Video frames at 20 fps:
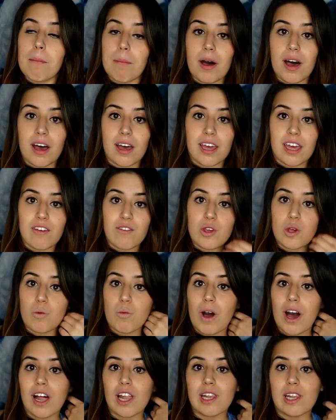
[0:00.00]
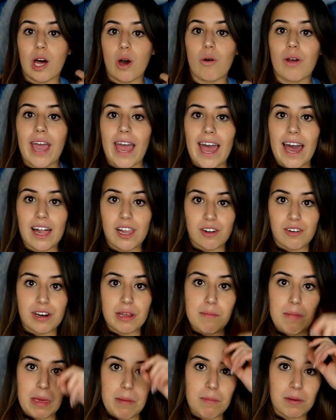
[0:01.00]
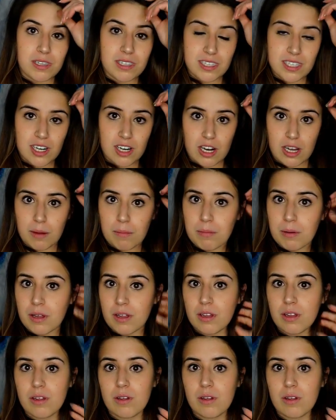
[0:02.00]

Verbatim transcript: but if you want a low calorie maple syrup,